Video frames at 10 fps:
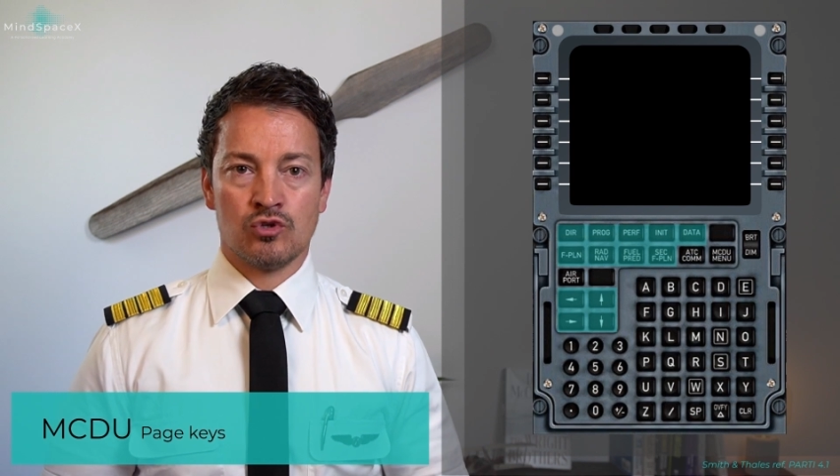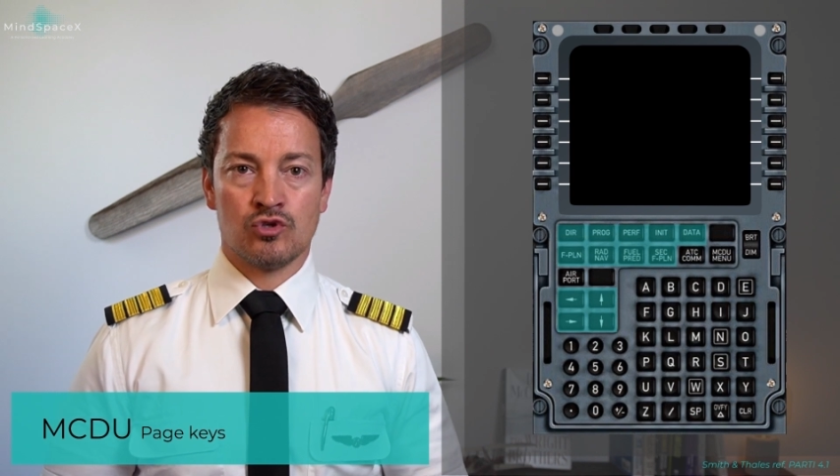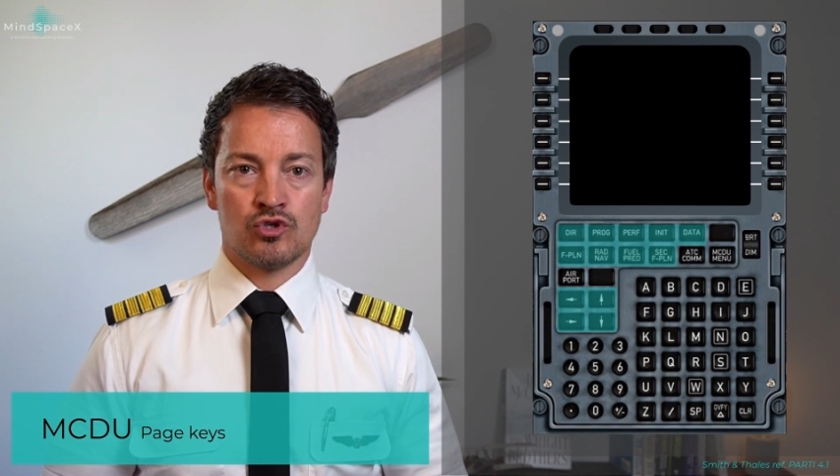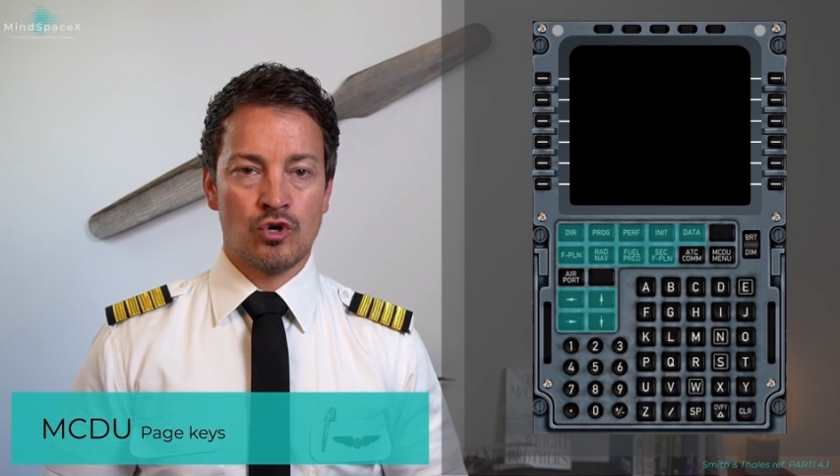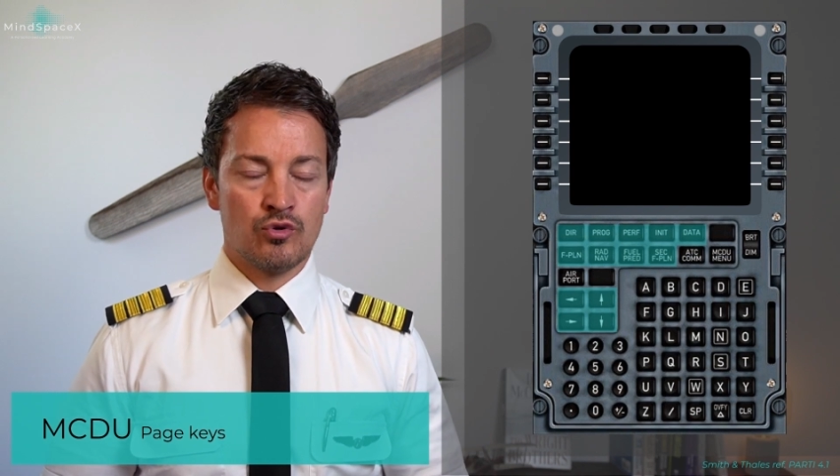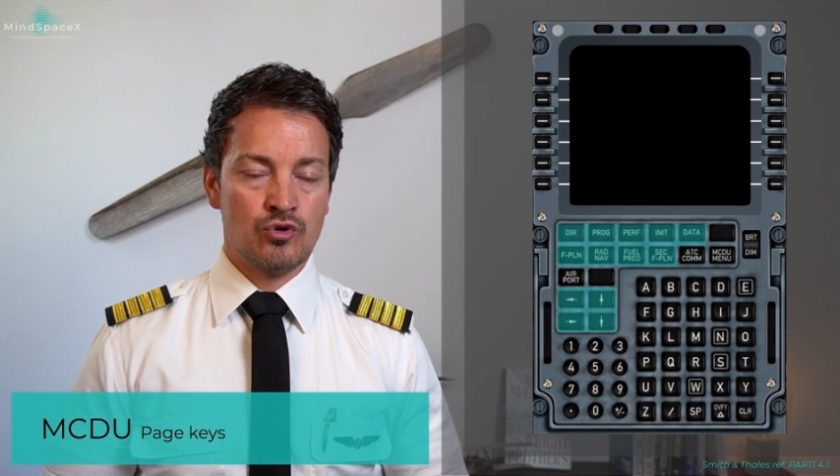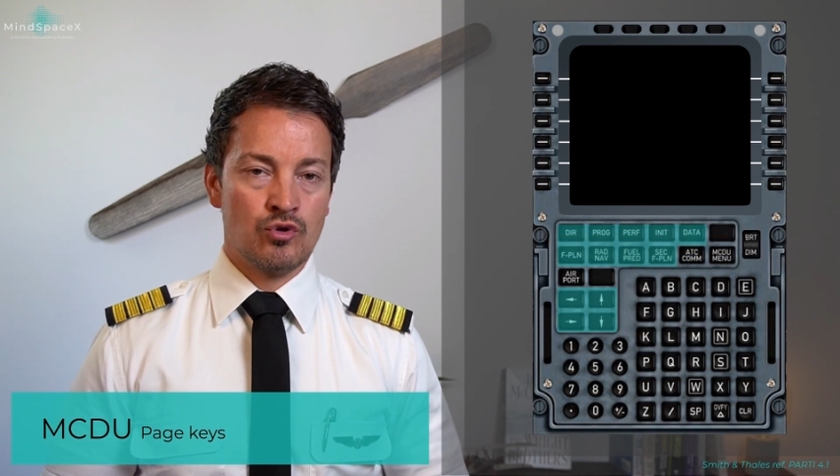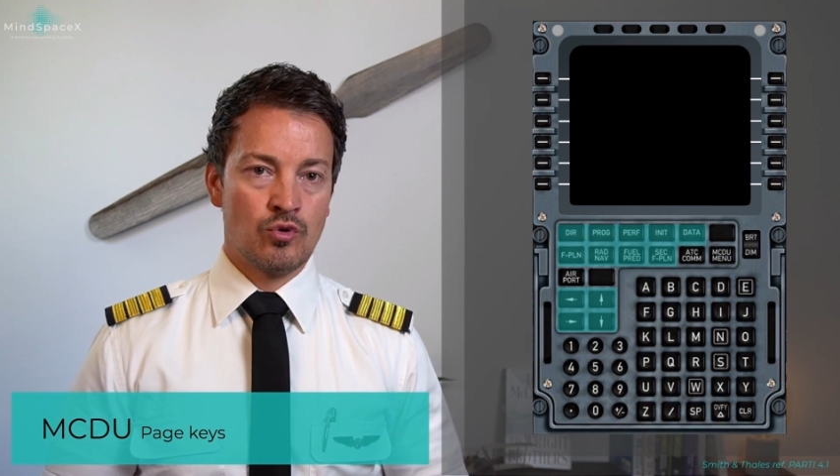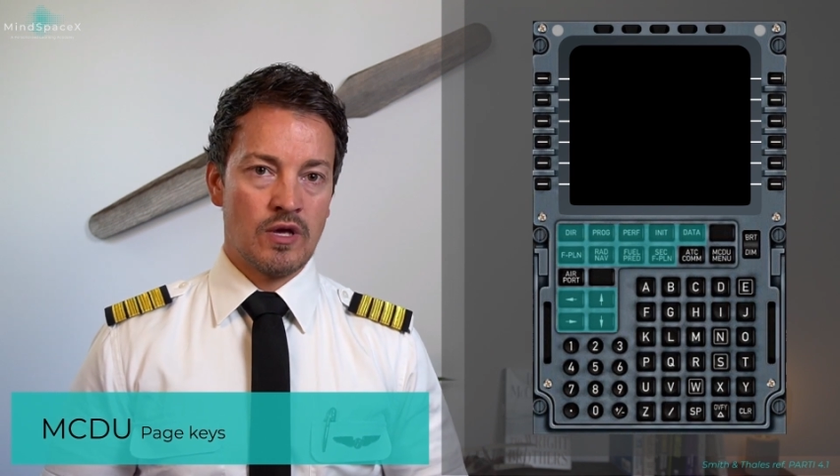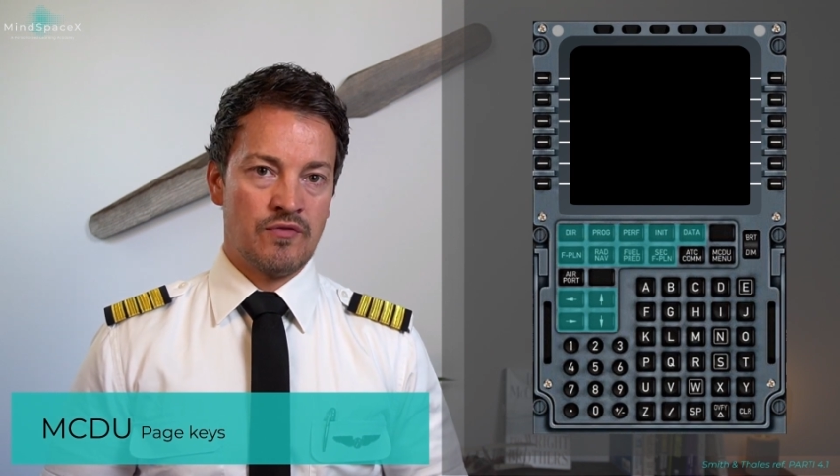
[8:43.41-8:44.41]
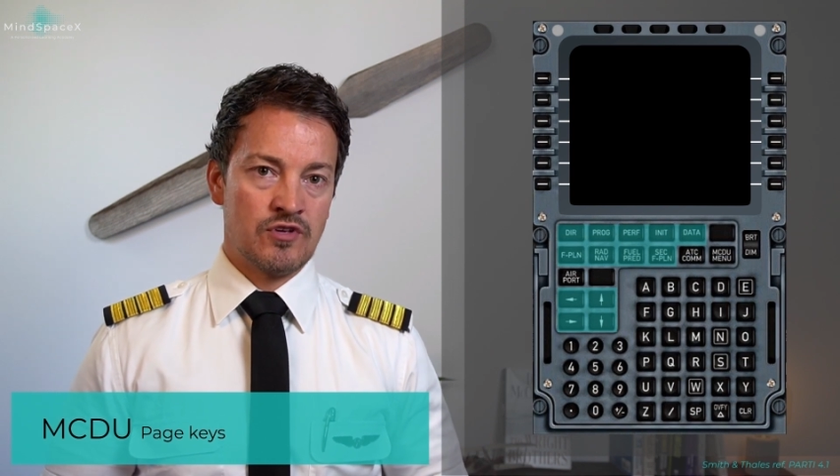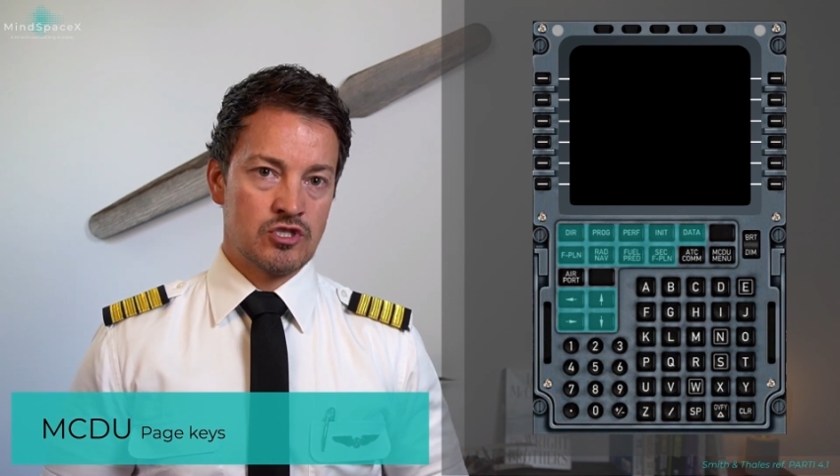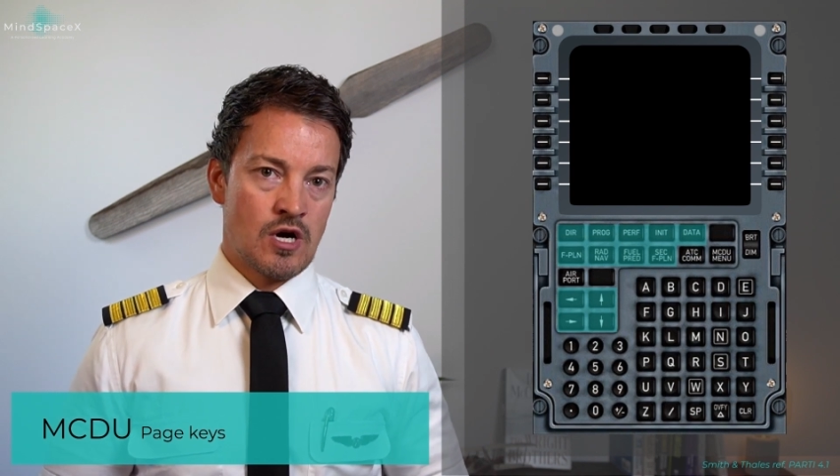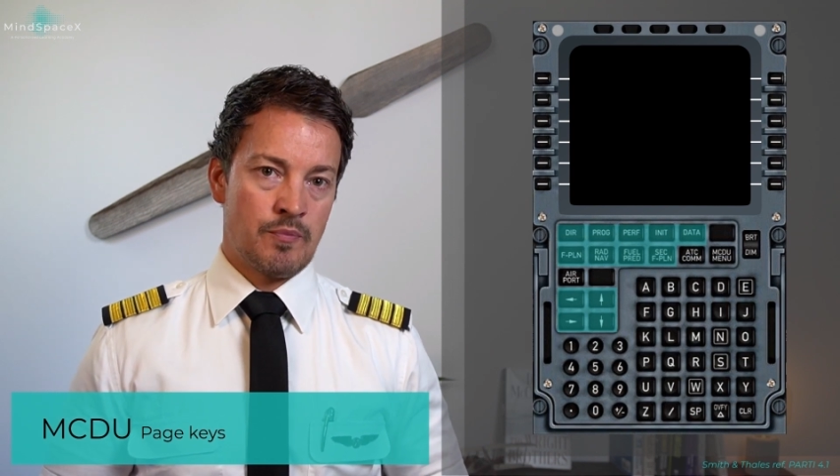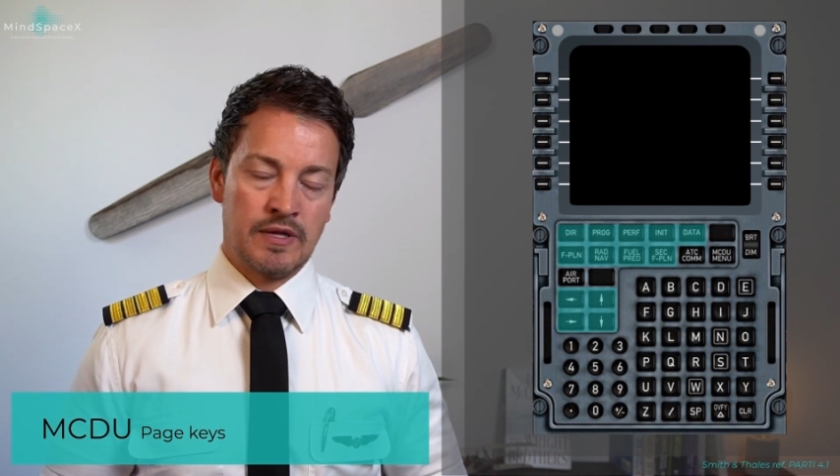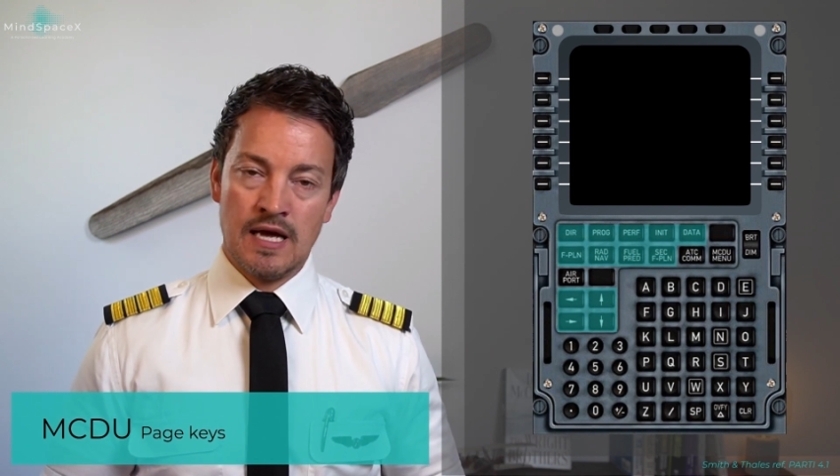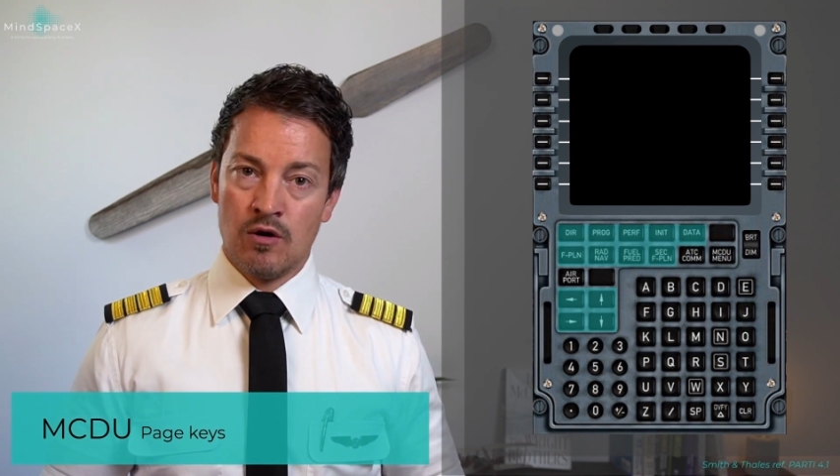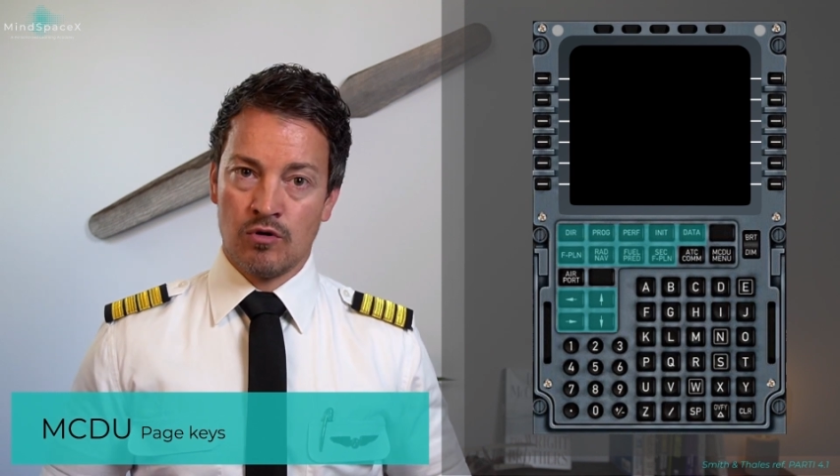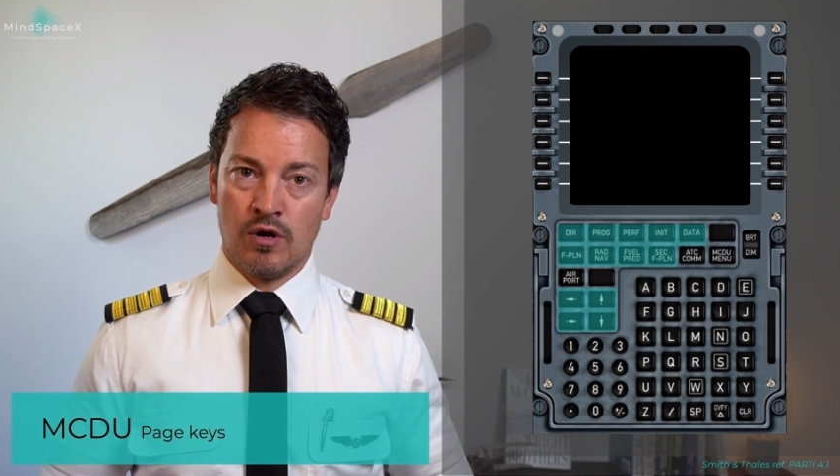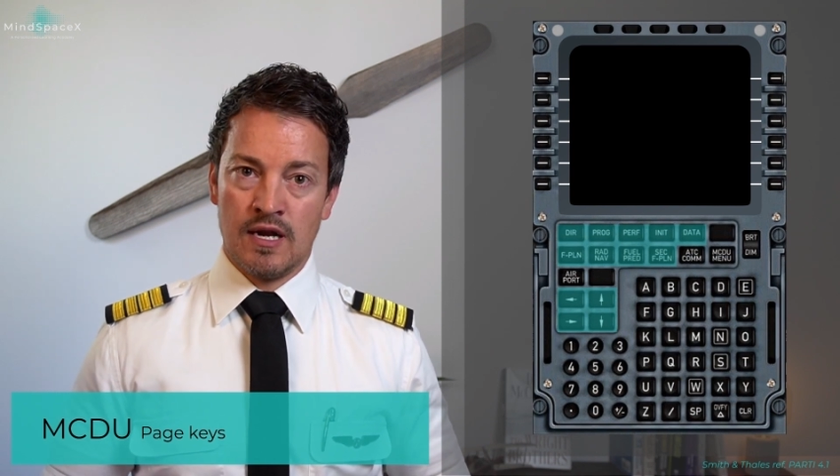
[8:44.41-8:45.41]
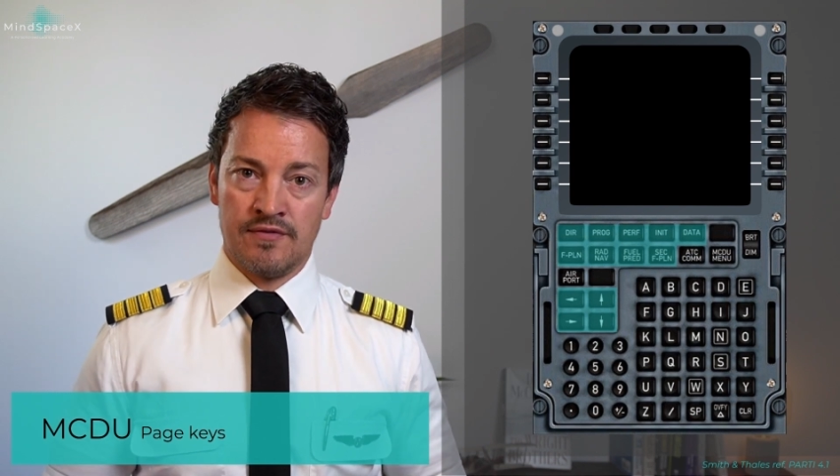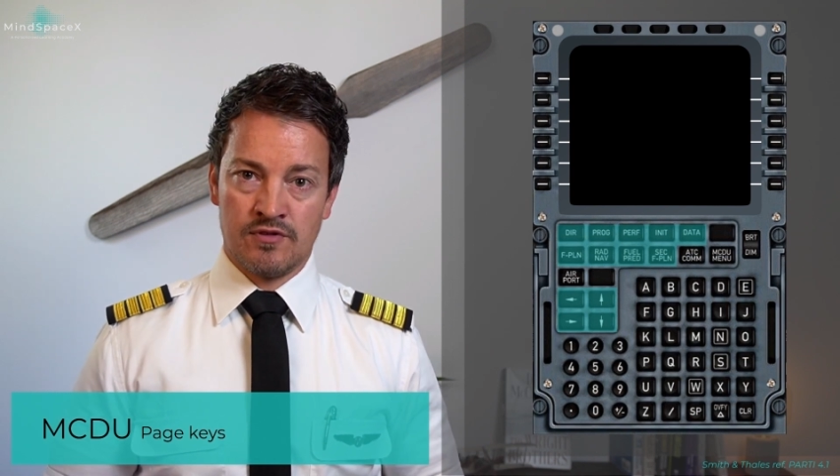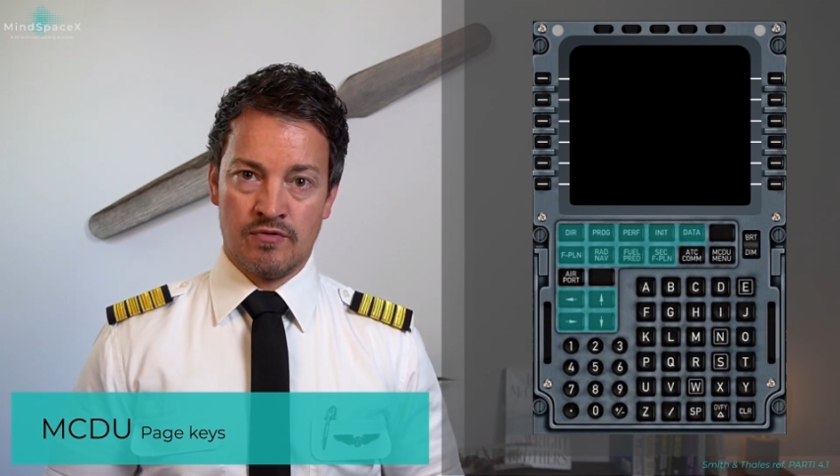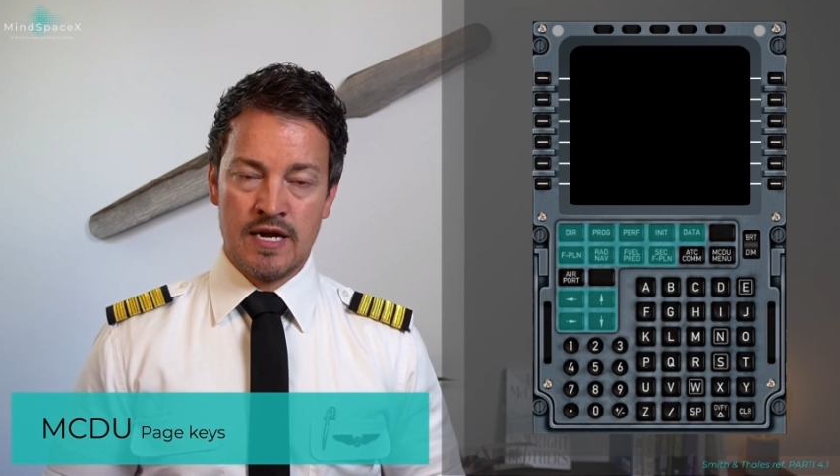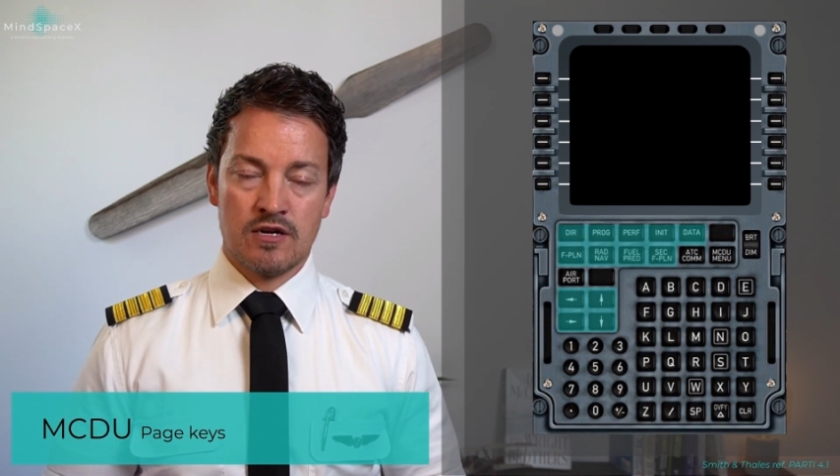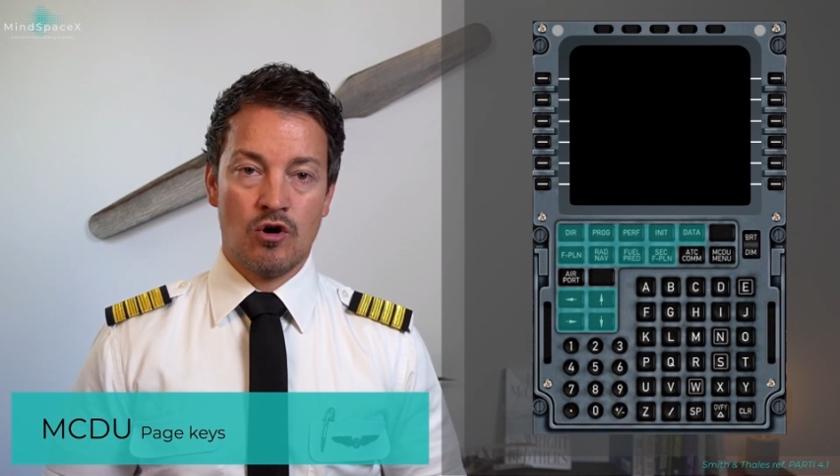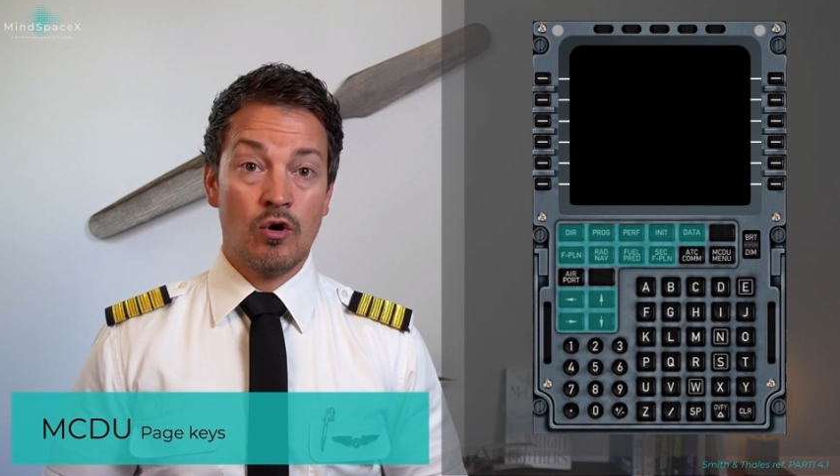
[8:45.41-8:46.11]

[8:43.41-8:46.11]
to show you if it's up or down or left or right